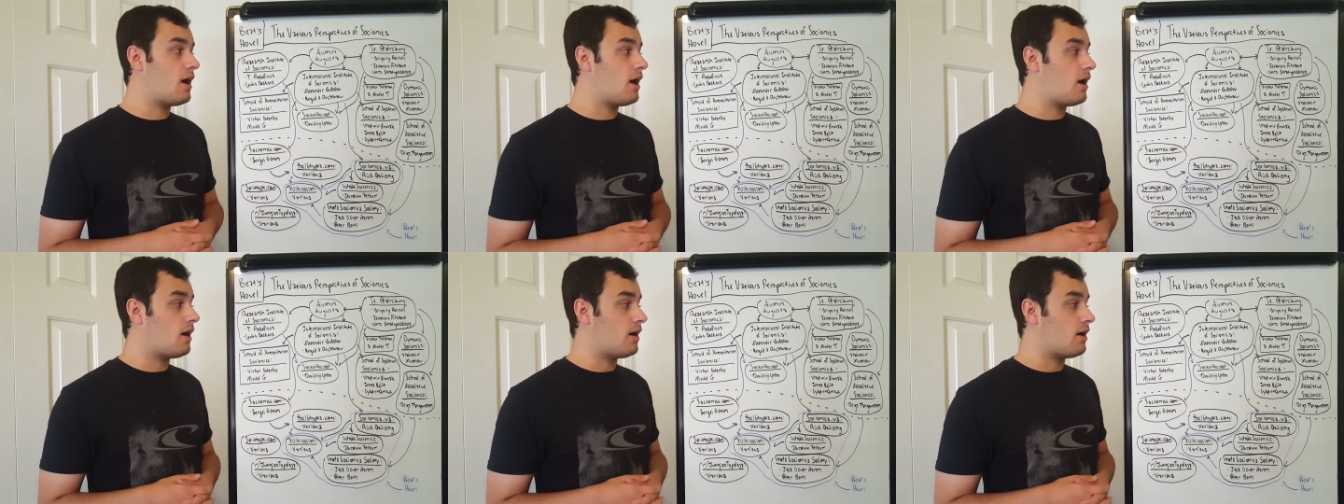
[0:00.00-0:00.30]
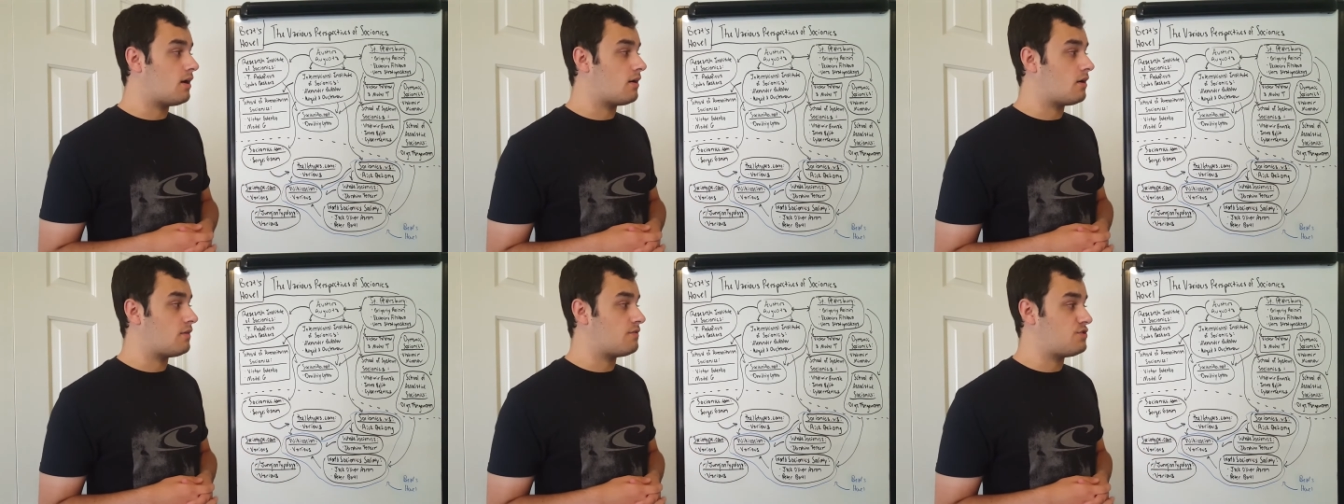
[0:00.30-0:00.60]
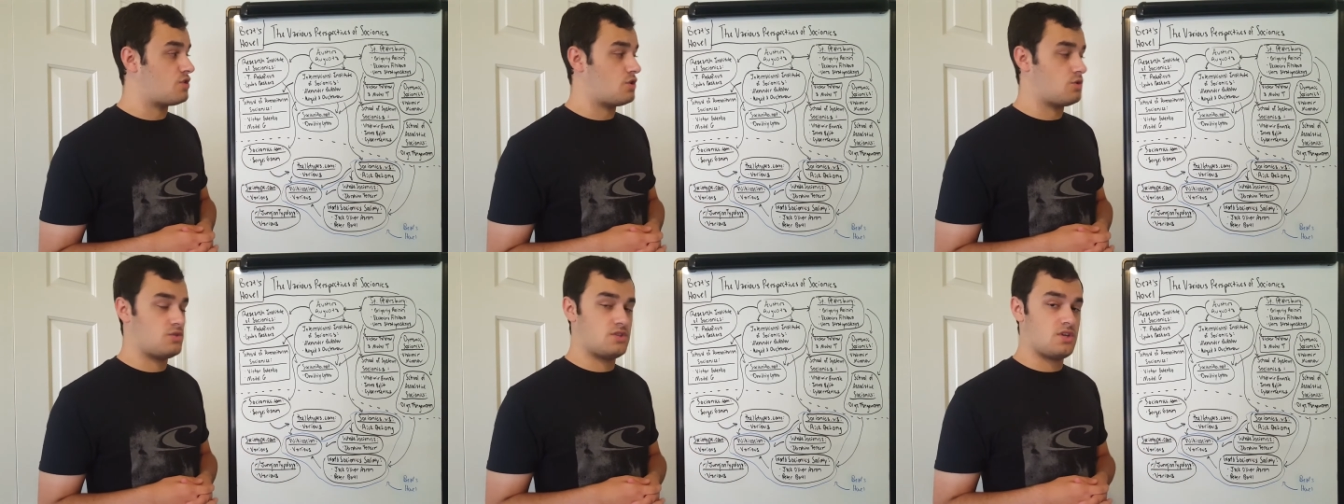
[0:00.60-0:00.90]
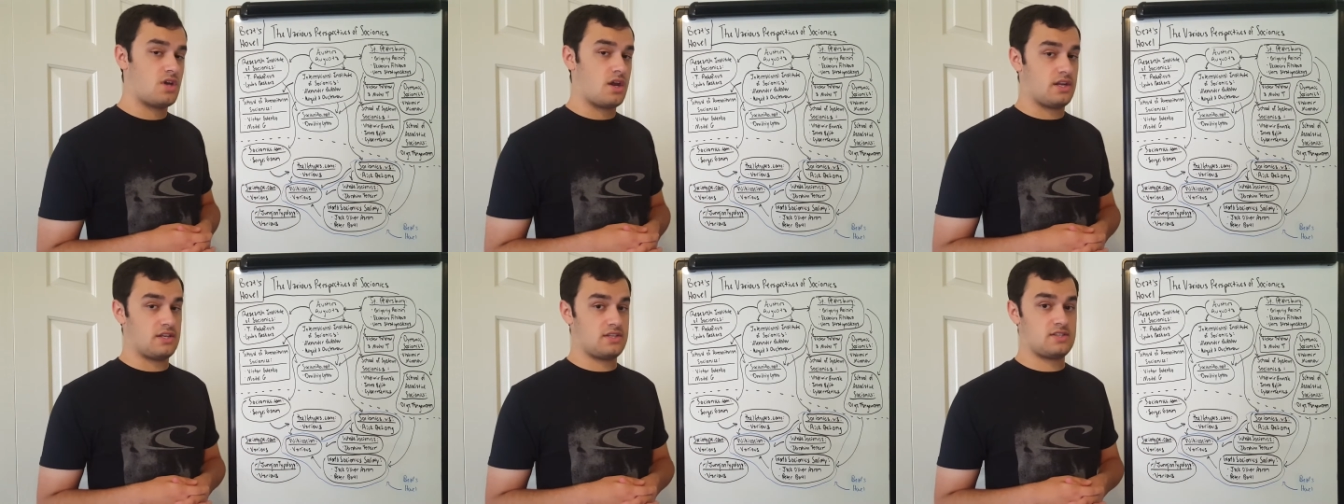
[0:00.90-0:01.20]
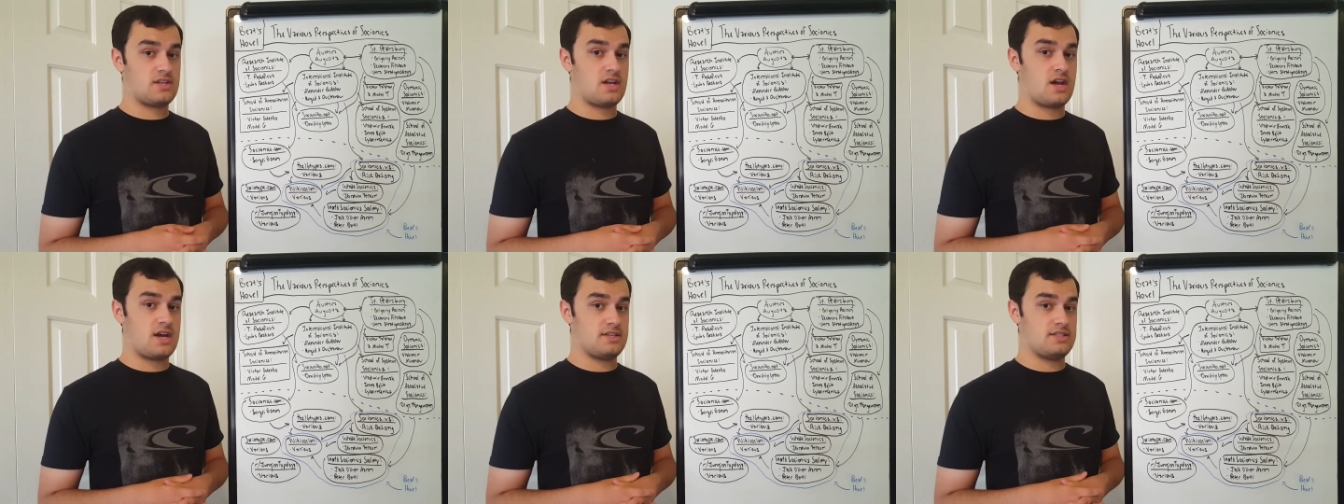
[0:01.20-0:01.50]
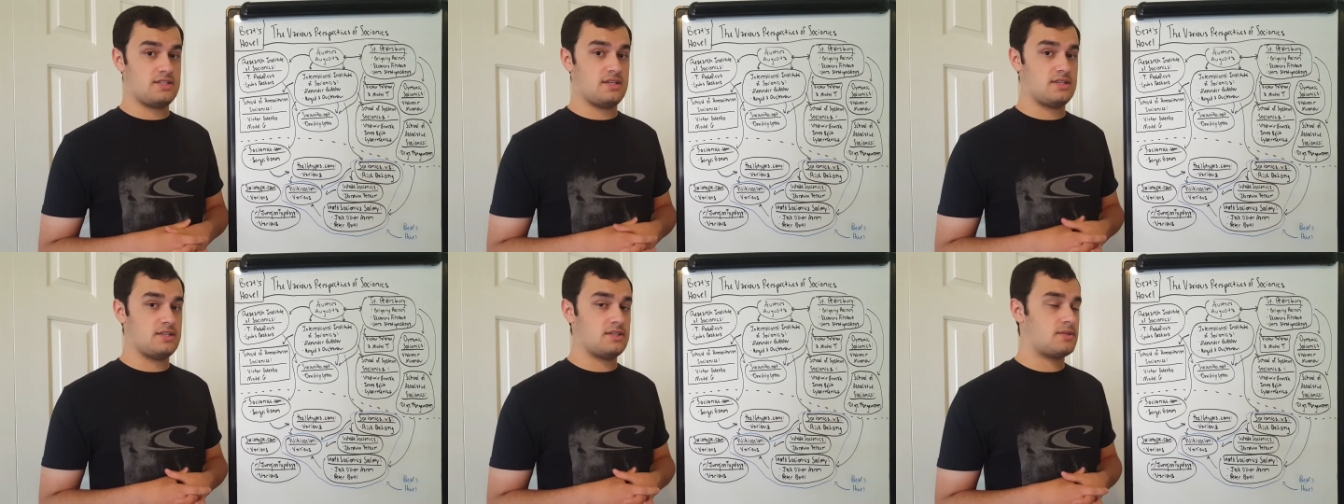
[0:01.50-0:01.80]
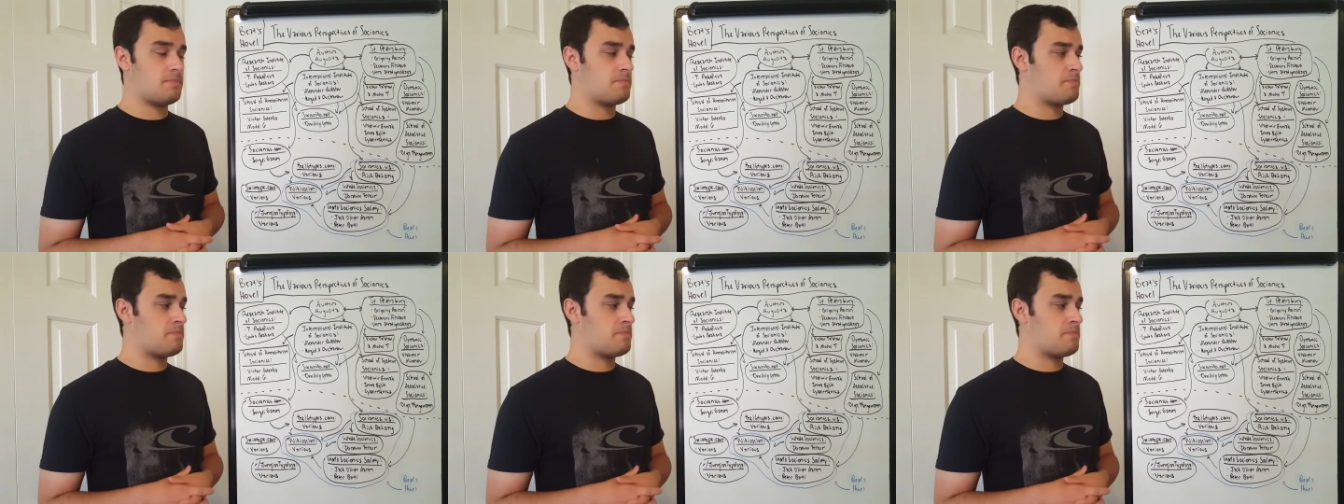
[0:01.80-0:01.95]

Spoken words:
of socionics content.